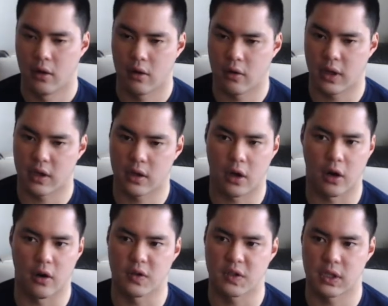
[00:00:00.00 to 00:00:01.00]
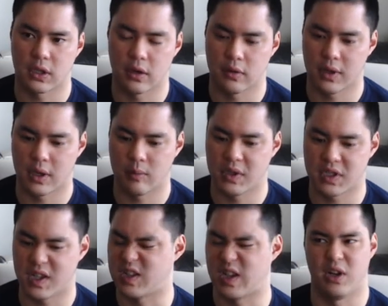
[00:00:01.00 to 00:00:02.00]
Or cars,
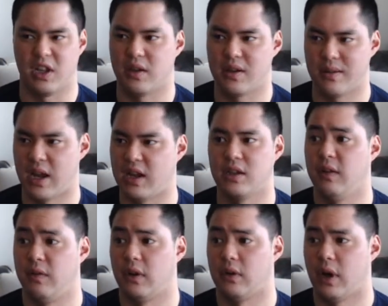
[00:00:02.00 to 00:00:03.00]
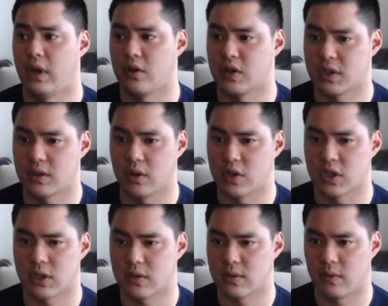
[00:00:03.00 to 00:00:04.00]
it's not really any different, right? You're
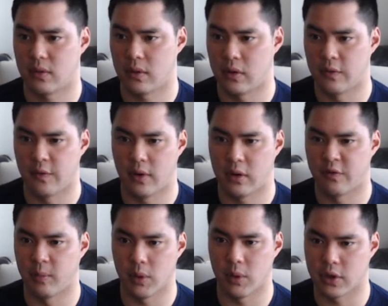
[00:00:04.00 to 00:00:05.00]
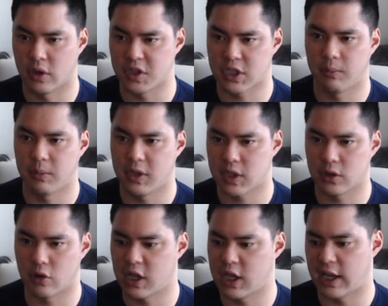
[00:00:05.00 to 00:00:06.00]
familiar with all these companies and
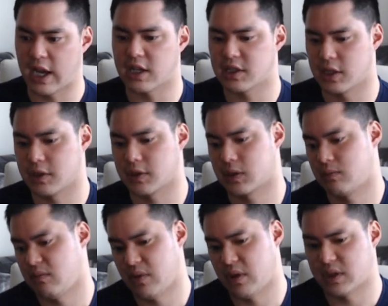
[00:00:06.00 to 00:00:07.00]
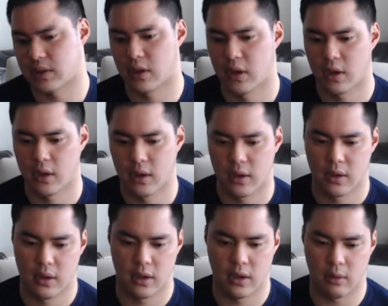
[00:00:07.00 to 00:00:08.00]
their key assets. It's
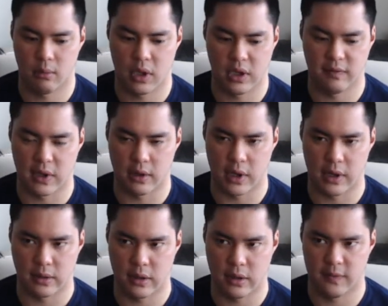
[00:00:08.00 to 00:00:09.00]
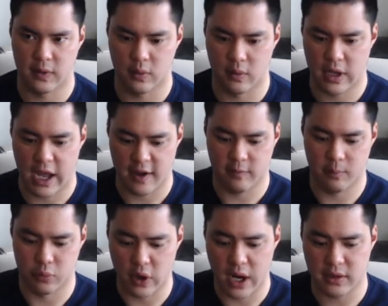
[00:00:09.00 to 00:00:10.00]
and if you have
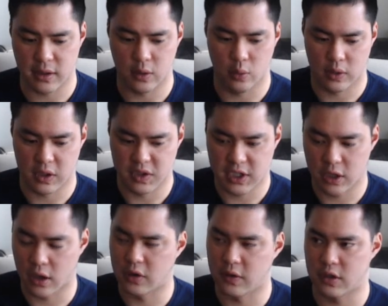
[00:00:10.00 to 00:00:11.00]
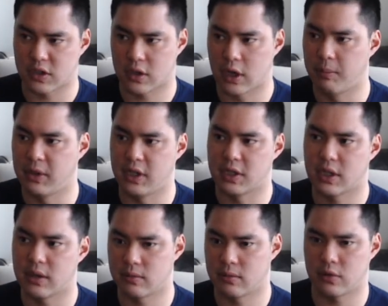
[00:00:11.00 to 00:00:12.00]
breadth and you can see all these companies
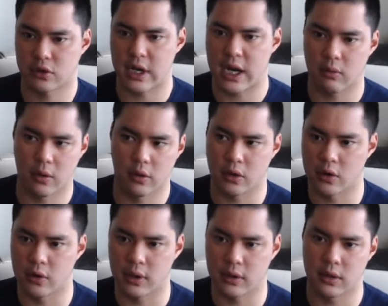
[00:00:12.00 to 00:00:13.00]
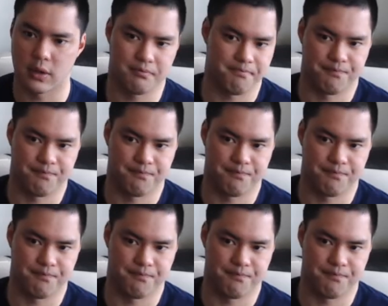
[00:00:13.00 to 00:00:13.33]
and track where they're going, then